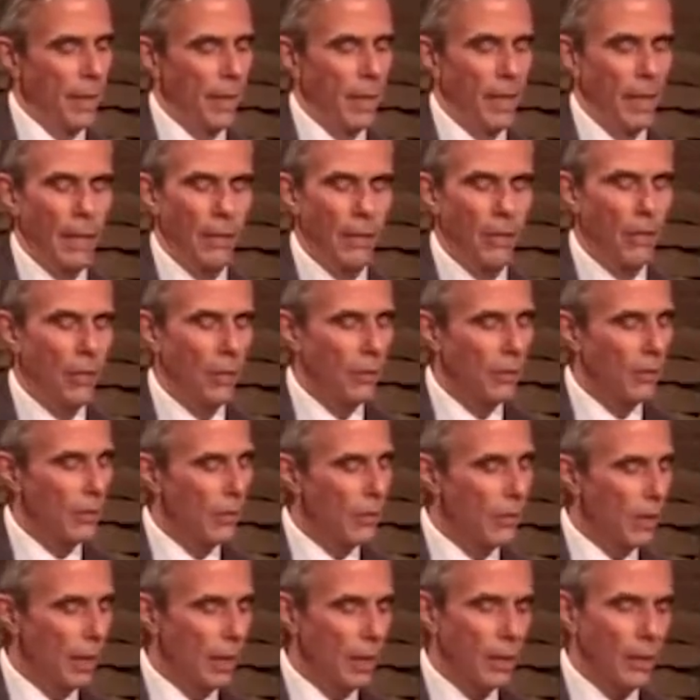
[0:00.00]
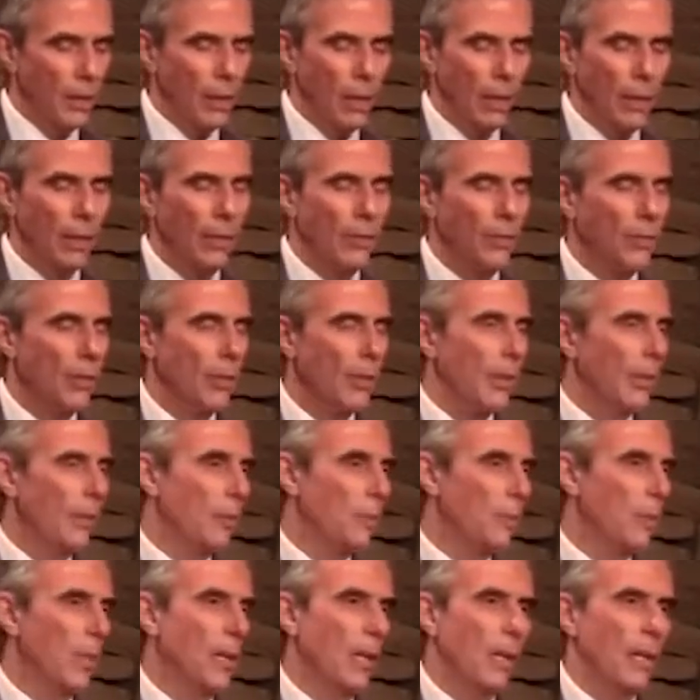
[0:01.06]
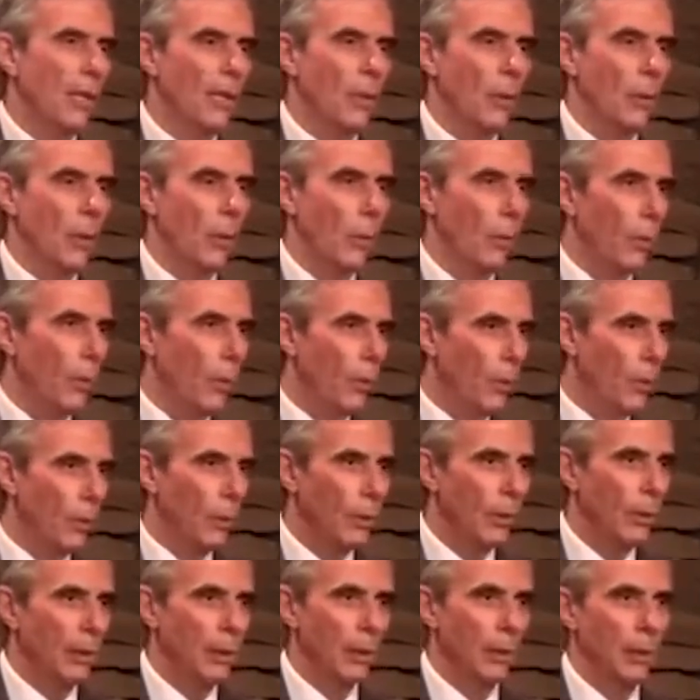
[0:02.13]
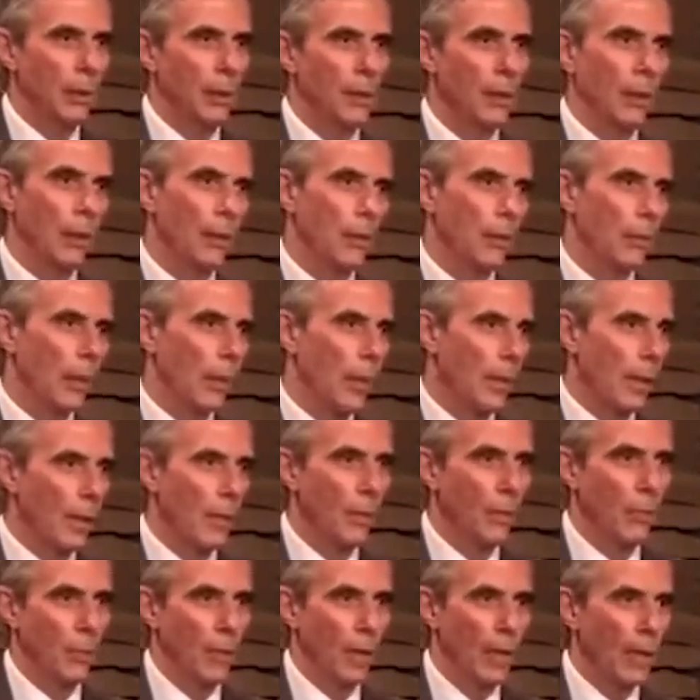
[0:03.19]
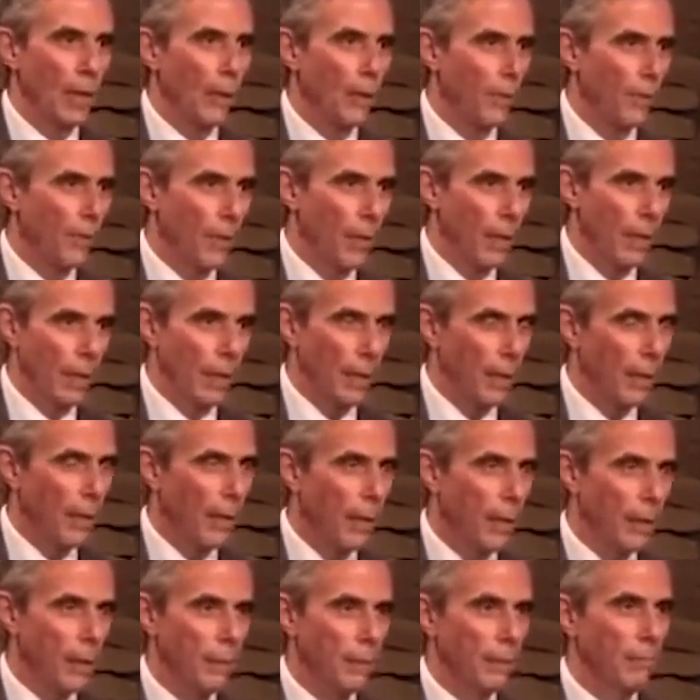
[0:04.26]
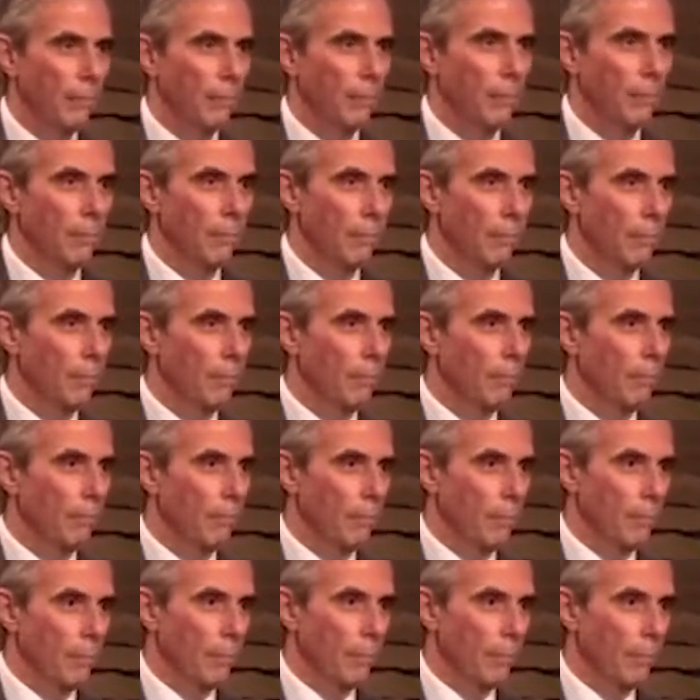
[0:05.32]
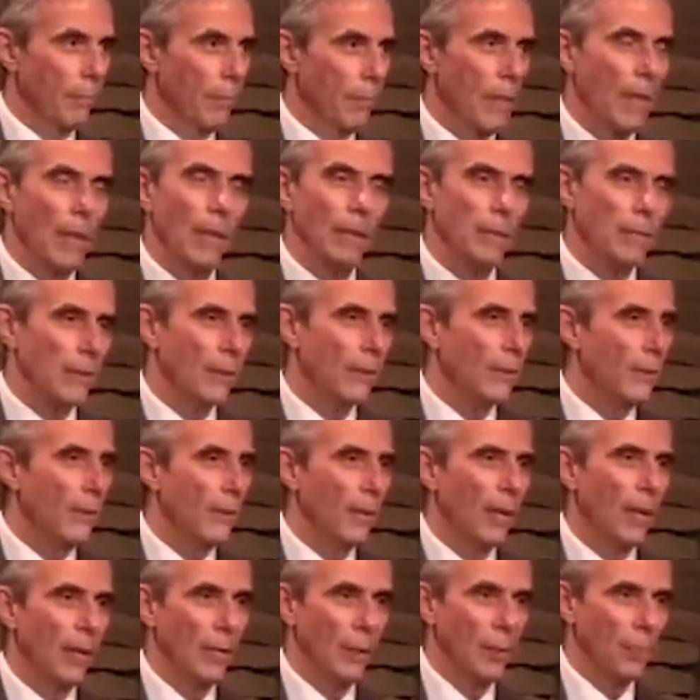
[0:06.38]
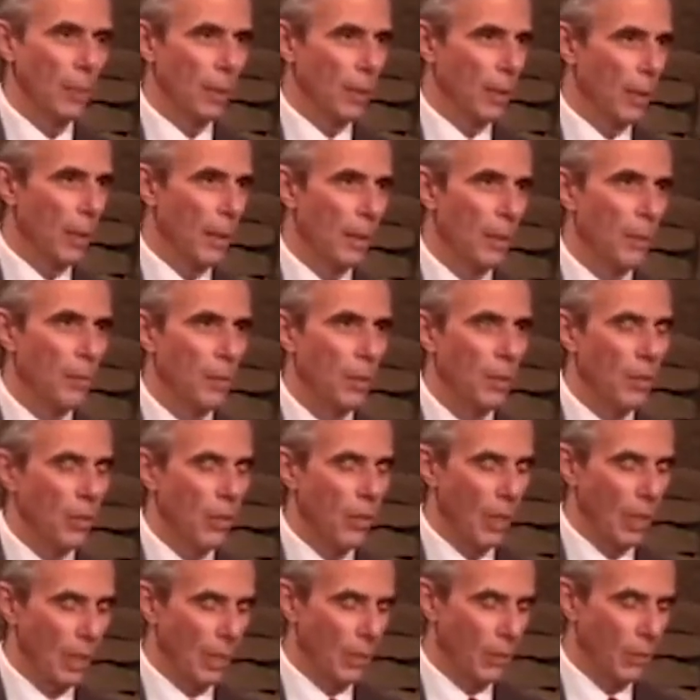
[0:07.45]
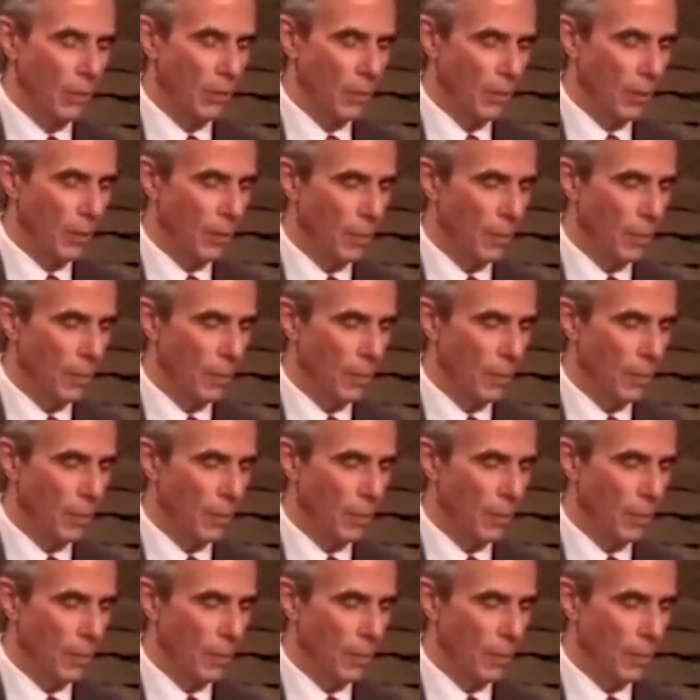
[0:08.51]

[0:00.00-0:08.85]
And just acknowledge it as being an old, ingrained way of thinking. Yes, it's there, but it can be changed.